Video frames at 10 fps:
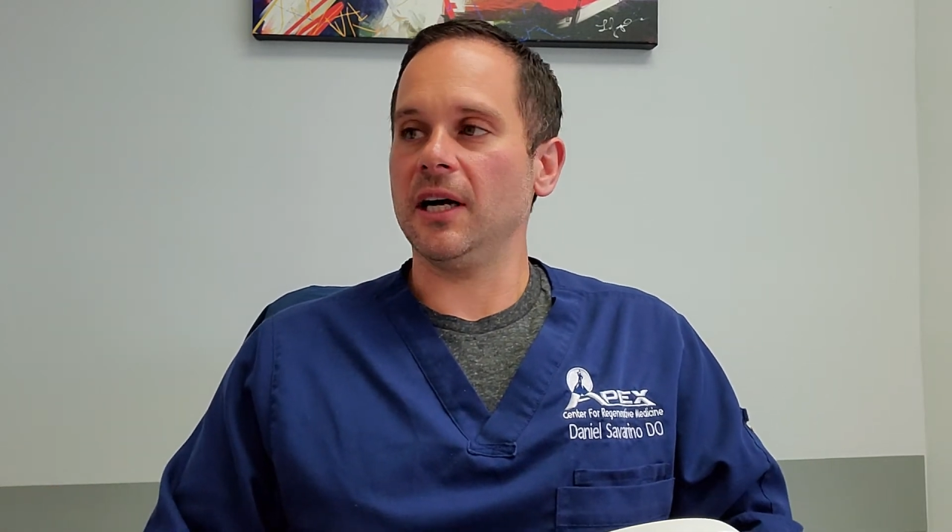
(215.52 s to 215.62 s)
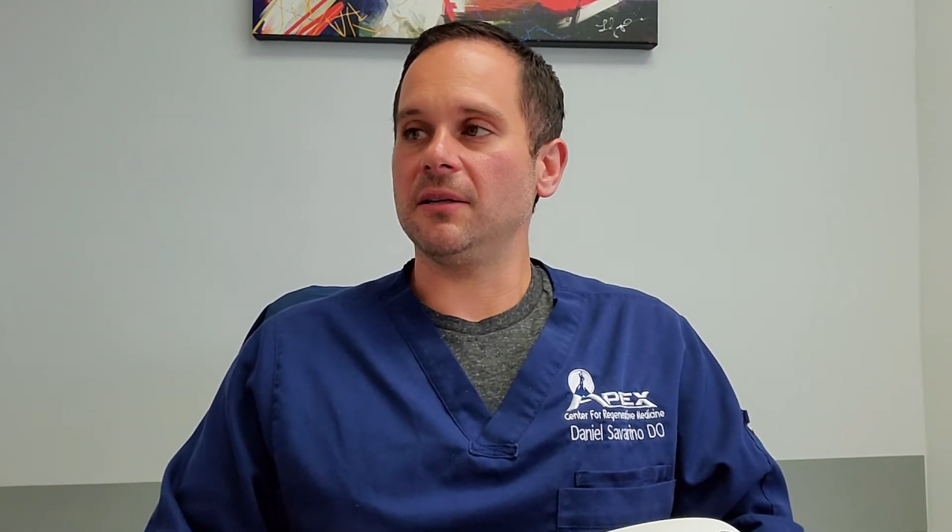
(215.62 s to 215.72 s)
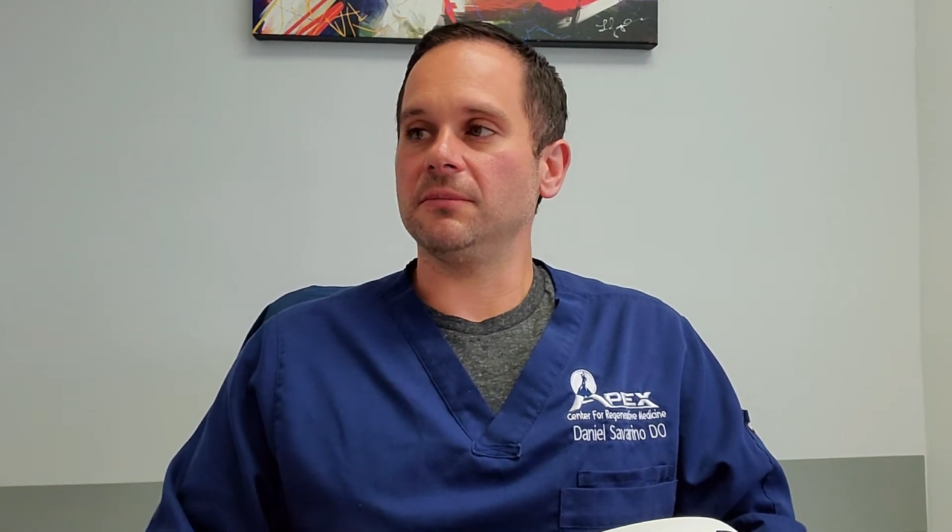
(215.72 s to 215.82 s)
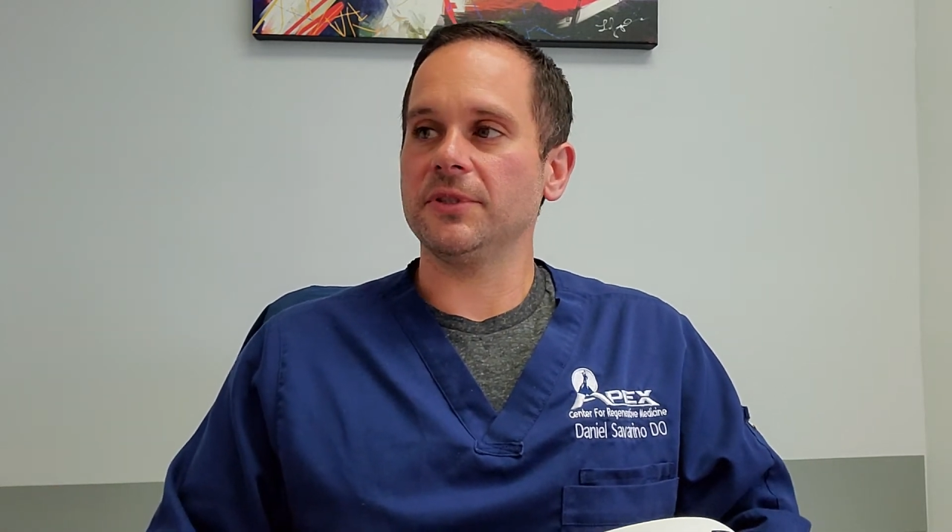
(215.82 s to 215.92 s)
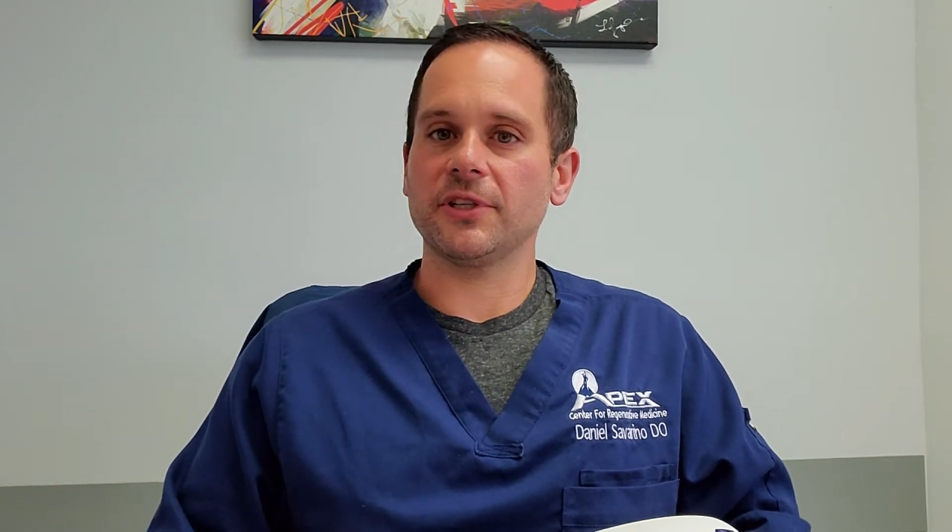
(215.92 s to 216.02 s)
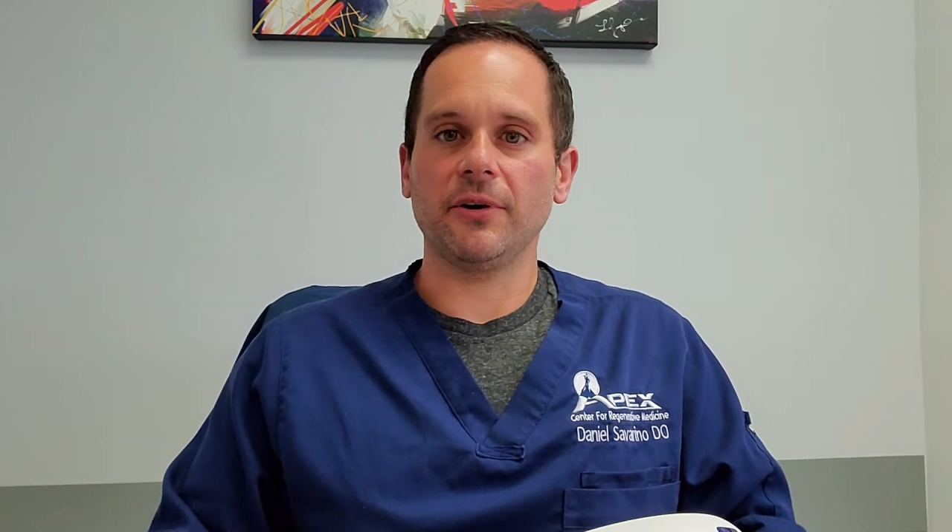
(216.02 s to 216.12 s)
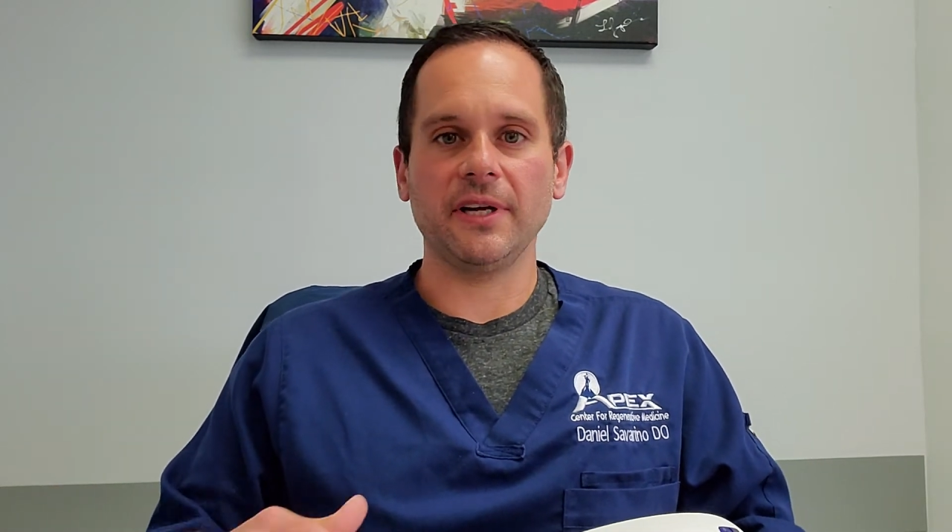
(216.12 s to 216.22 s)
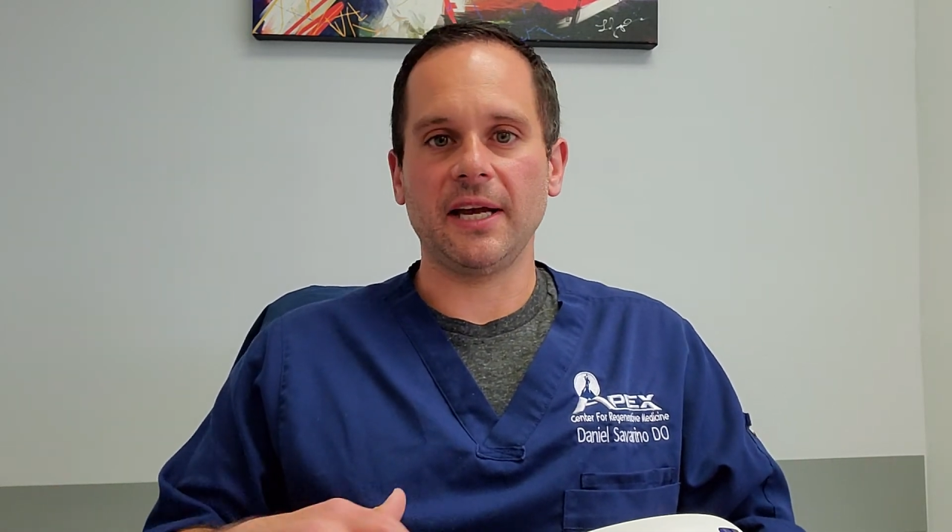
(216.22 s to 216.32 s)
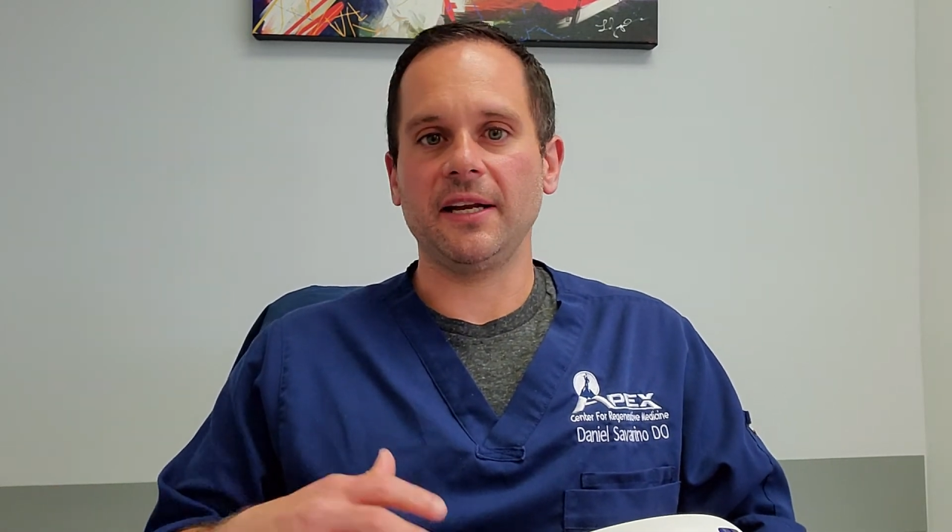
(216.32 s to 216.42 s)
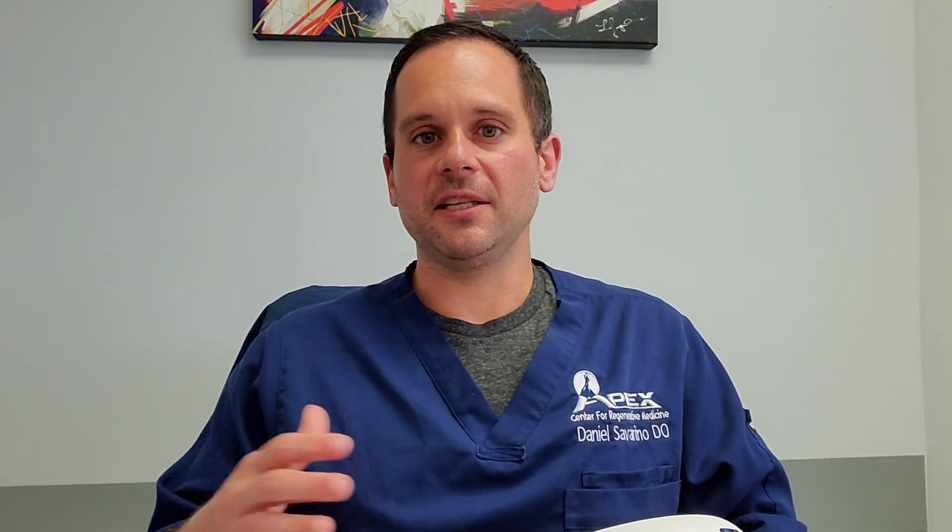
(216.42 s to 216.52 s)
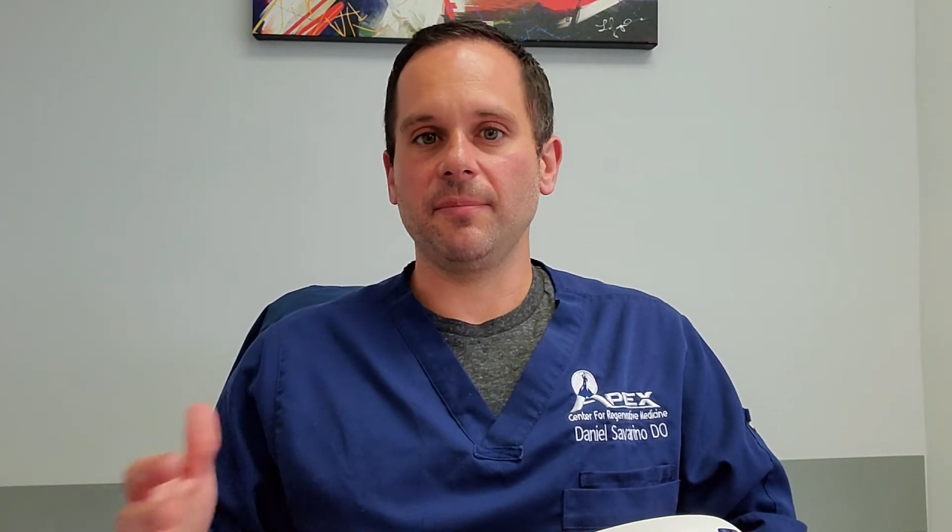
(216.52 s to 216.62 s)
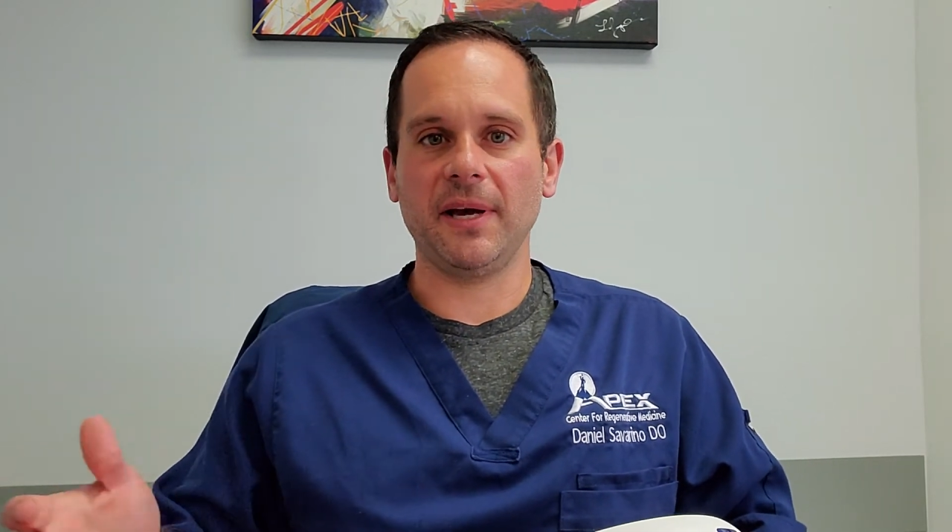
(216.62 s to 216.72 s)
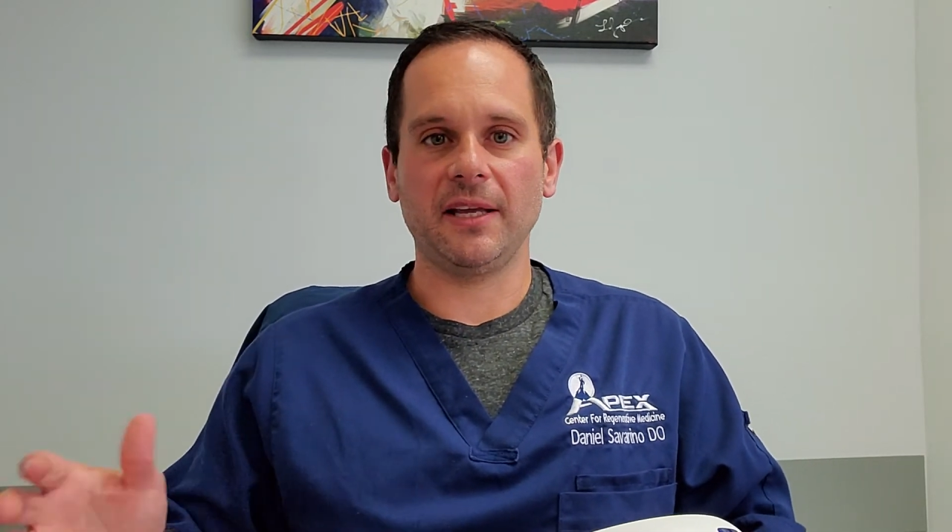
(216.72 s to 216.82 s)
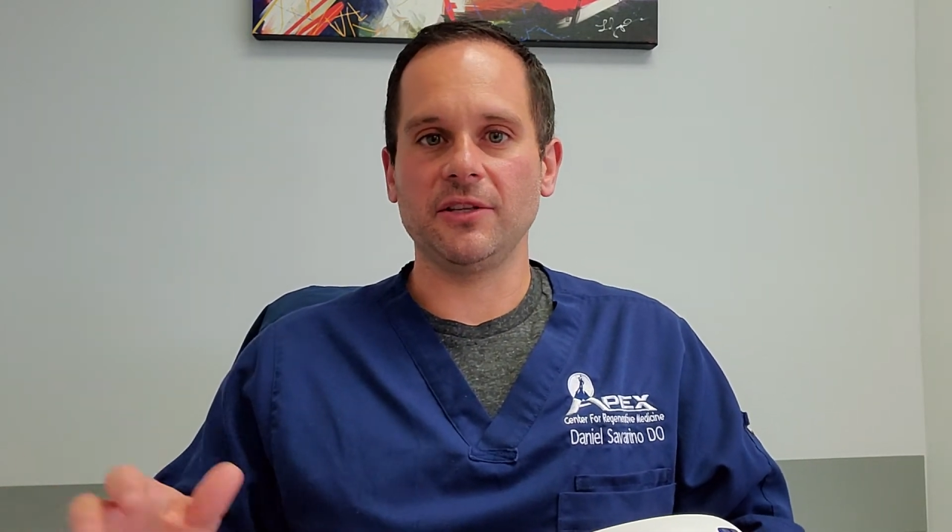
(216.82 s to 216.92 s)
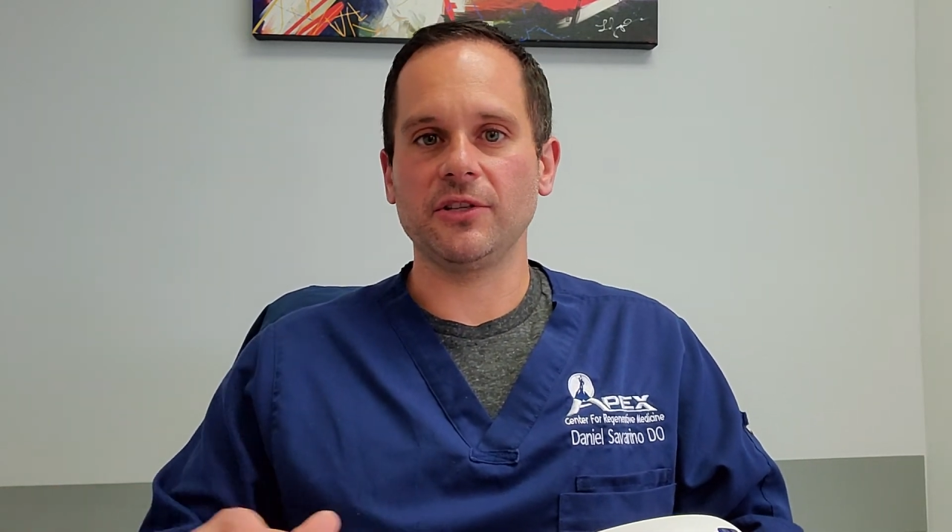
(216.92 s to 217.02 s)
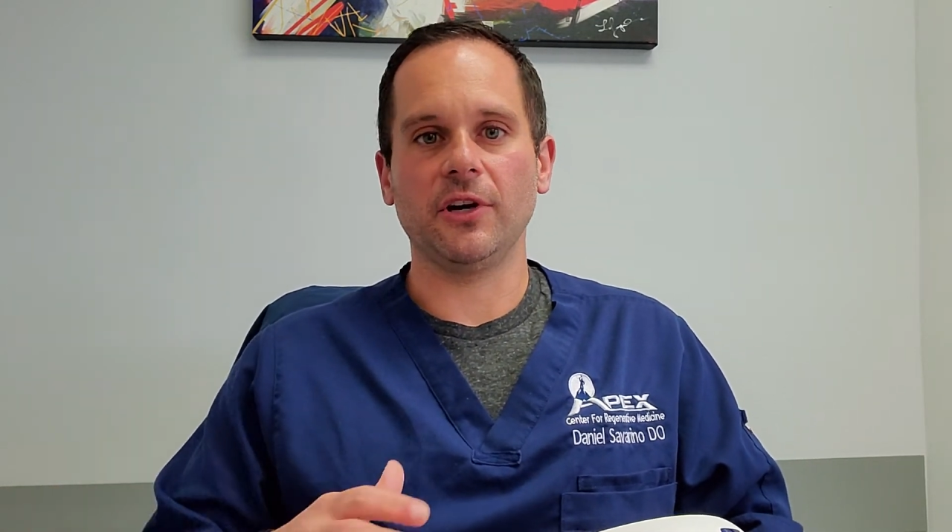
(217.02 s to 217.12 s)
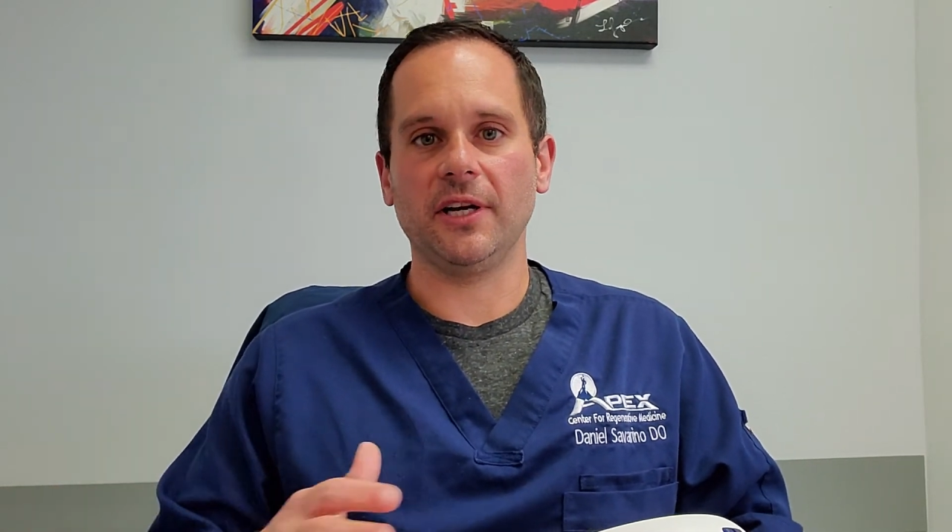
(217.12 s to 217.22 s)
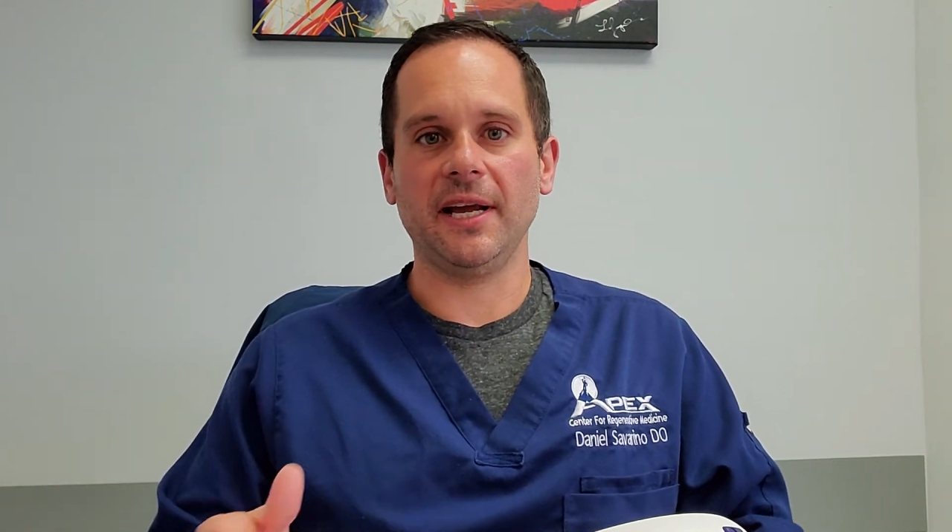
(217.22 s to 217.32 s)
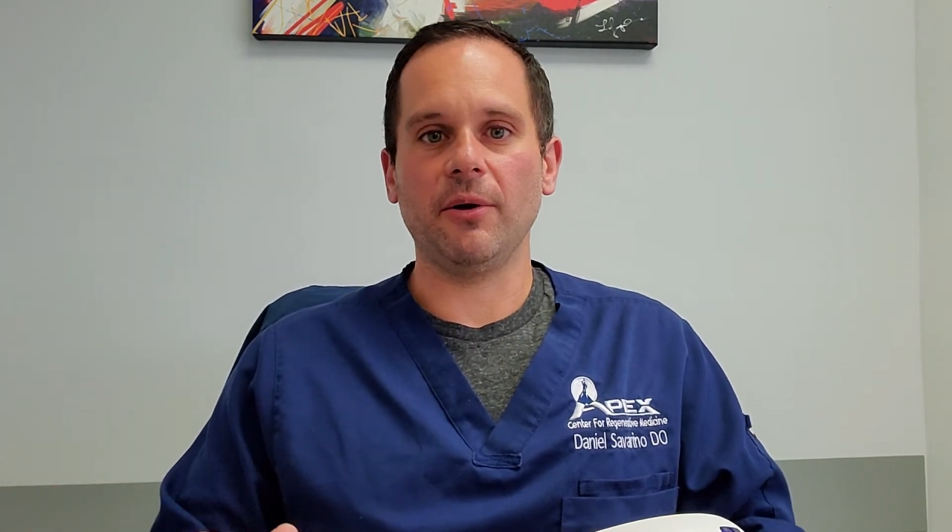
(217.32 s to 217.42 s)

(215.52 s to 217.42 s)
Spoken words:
So again, it depends on